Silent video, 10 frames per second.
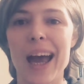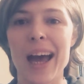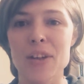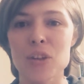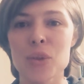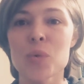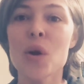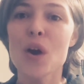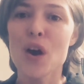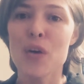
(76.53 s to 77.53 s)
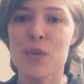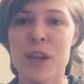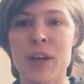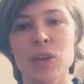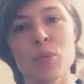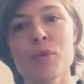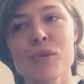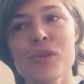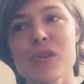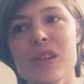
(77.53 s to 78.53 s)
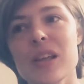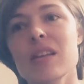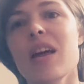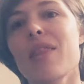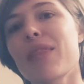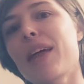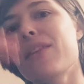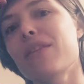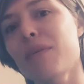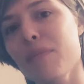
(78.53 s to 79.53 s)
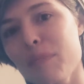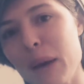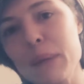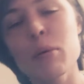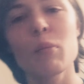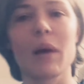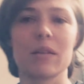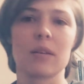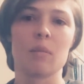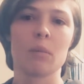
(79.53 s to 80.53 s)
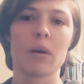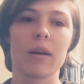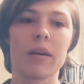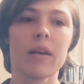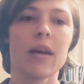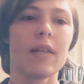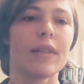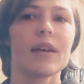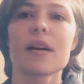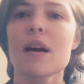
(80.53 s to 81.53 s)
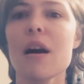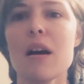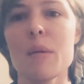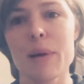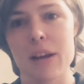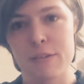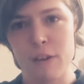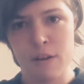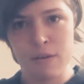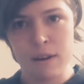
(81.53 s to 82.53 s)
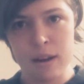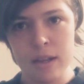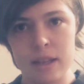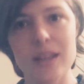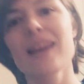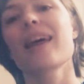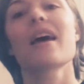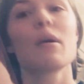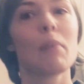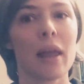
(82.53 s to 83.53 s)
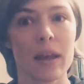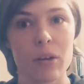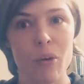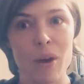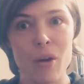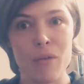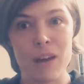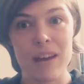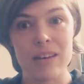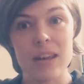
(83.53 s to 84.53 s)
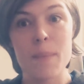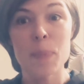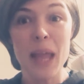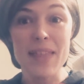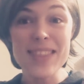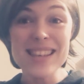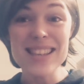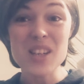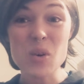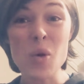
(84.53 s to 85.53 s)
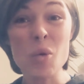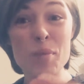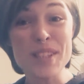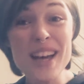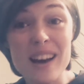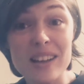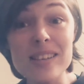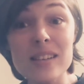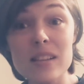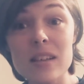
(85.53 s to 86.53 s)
at you over there. You're more interesting than people passing by, than a car backfiring, than an airplane going overhead. And this can all be done